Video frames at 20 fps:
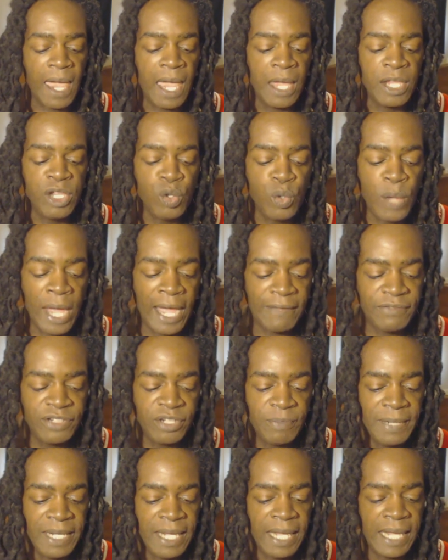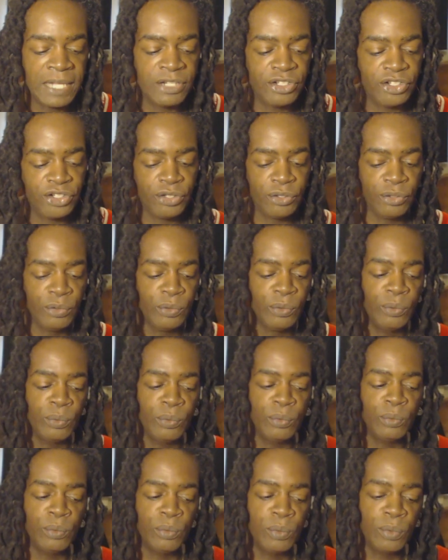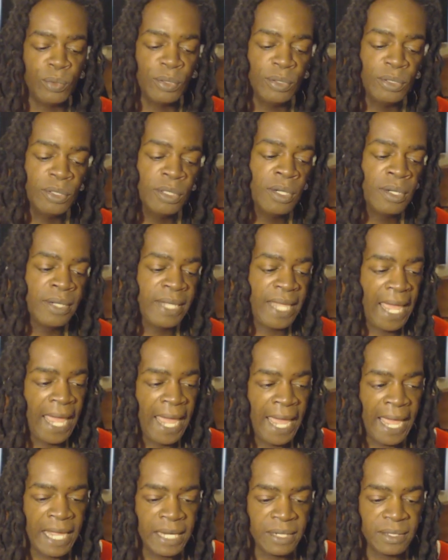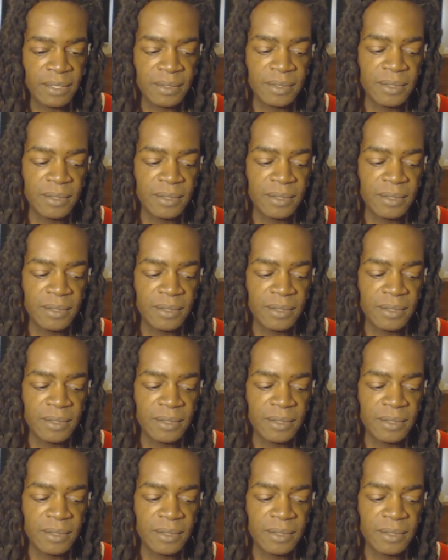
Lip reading: And you have to begin to look at